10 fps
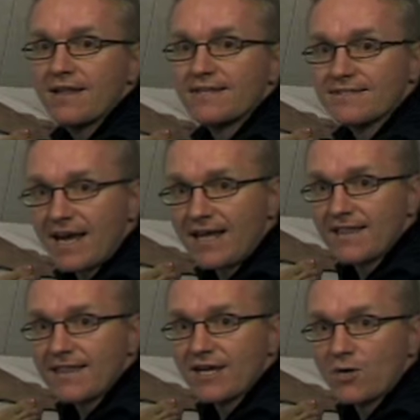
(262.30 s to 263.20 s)
The
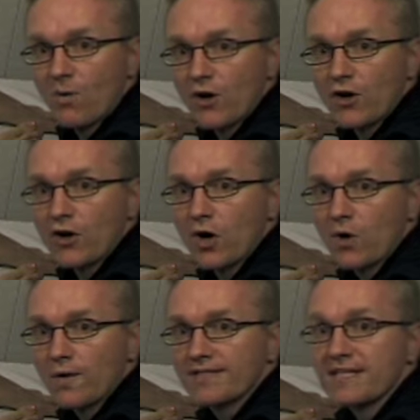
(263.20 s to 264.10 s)
second thing you want to
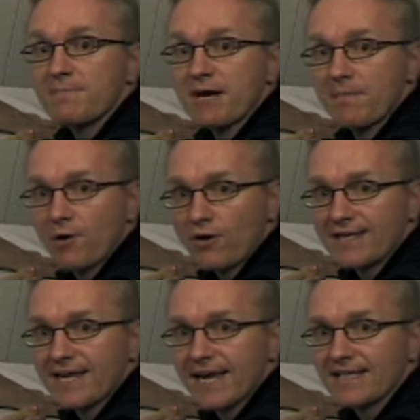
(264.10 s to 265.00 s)
know is this
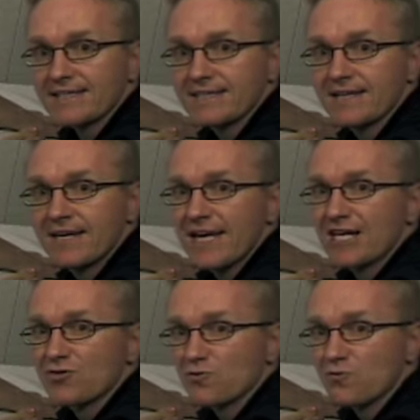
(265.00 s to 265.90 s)
McMurray test
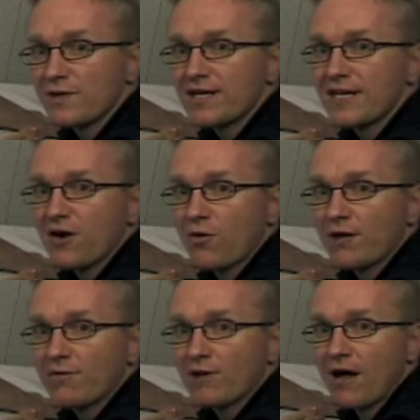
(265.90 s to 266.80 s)
is really
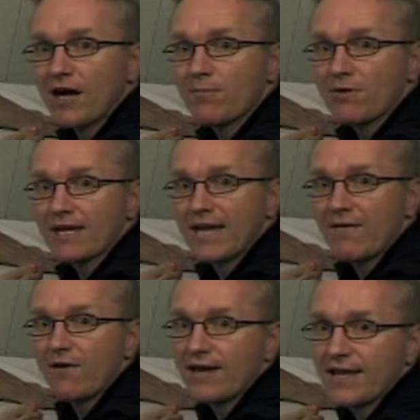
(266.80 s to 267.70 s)
only reliable
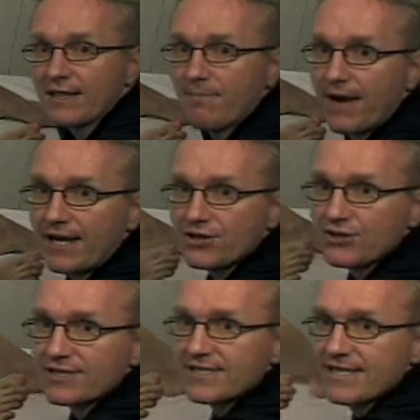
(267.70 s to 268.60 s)
if you can get the
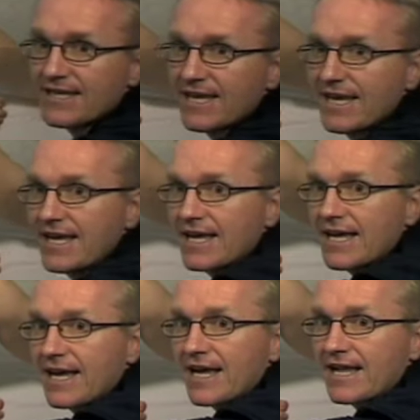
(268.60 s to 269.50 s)
patient's
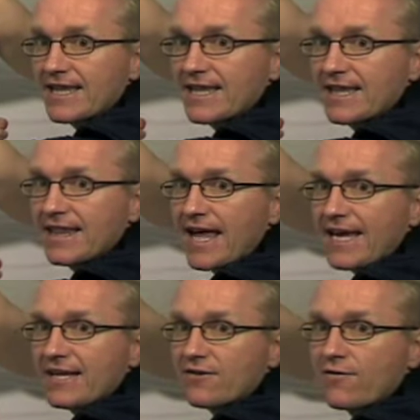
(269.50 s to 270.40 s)
uh,
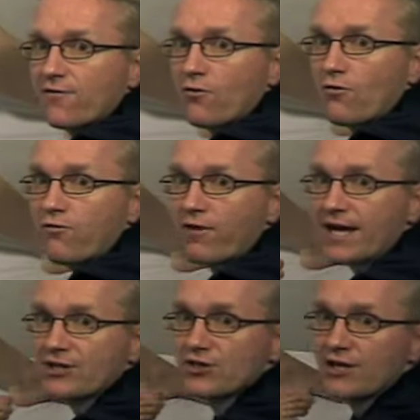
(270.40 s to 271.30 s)
leg into full
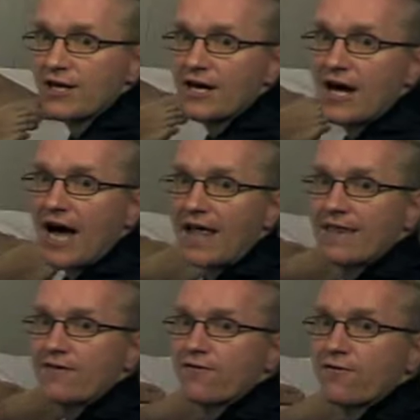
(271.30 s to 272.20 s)
flexion
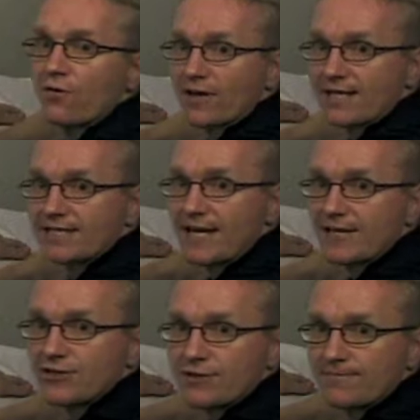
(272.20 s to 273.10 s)
and then full
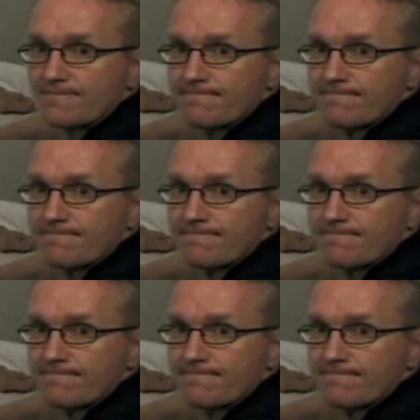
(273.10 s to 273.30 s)
extension.